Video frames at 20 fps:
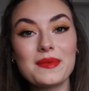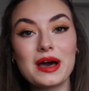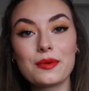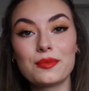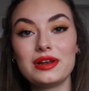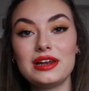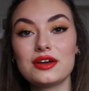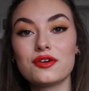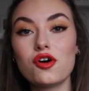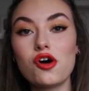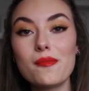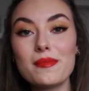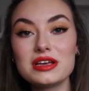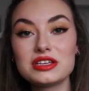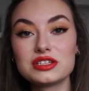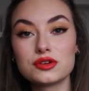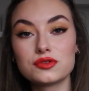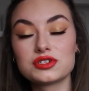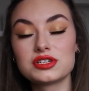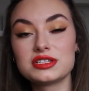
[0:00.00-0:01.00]
I will link all my
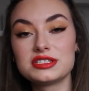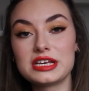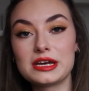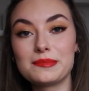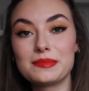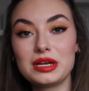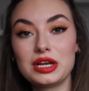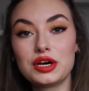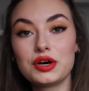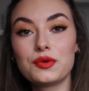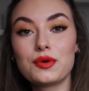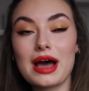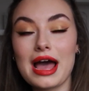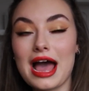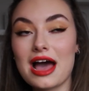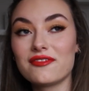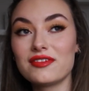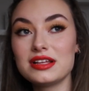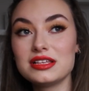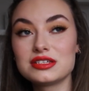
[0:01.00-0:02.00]
socials down below. I
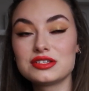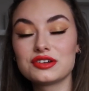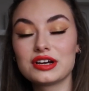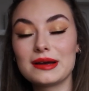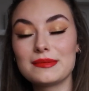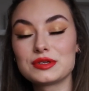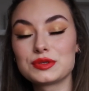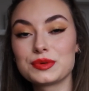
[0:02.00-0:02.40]
have Instagram,